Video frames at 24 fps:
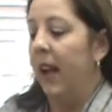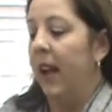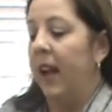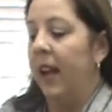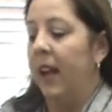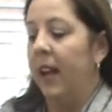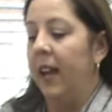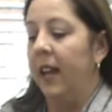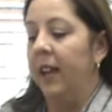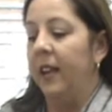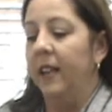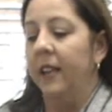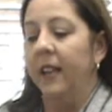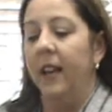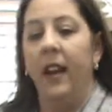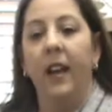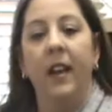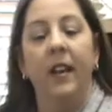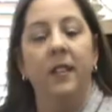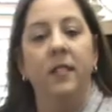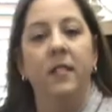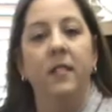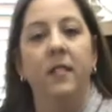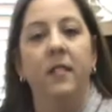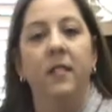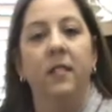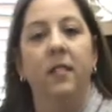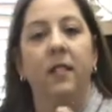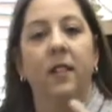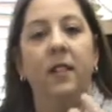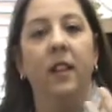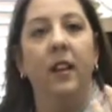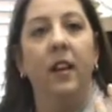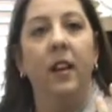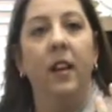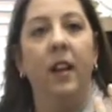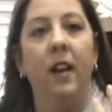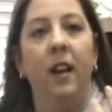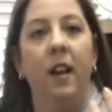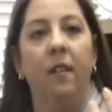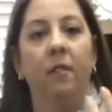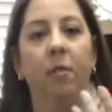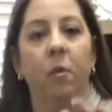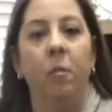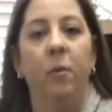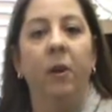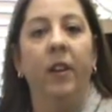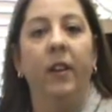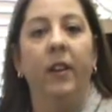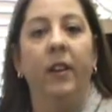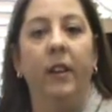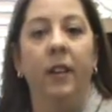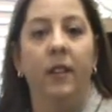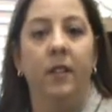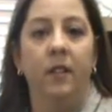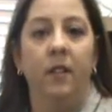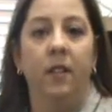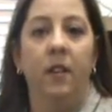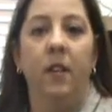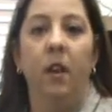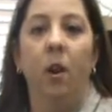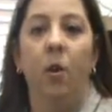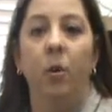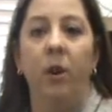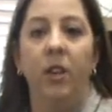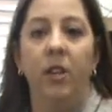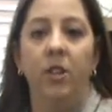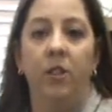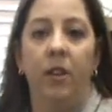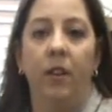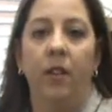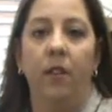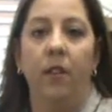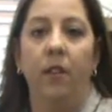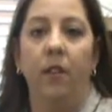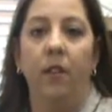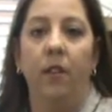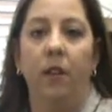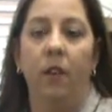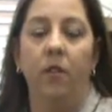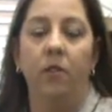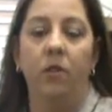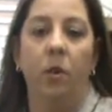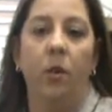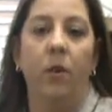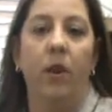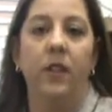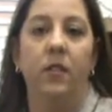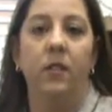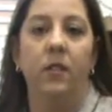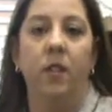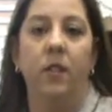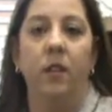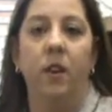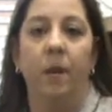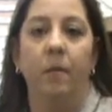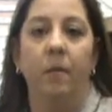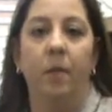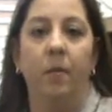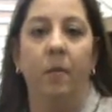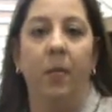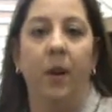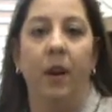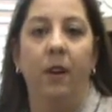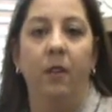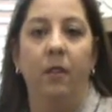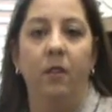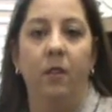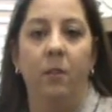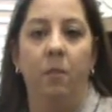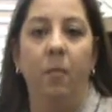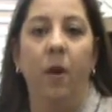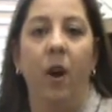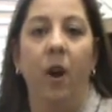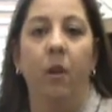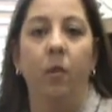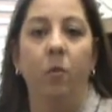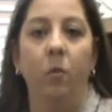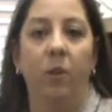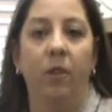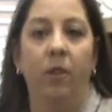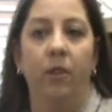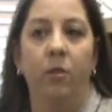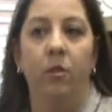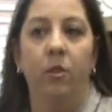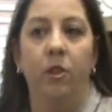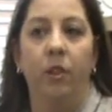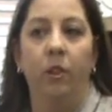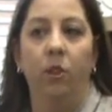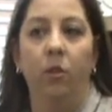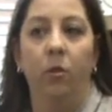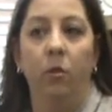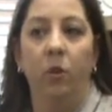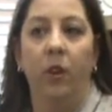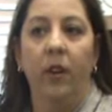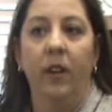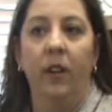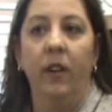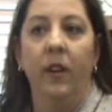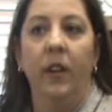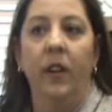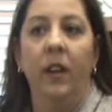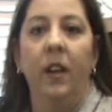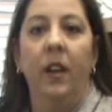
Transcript: and as everyone gets to know each other, and also as adoptive parents bond with their children,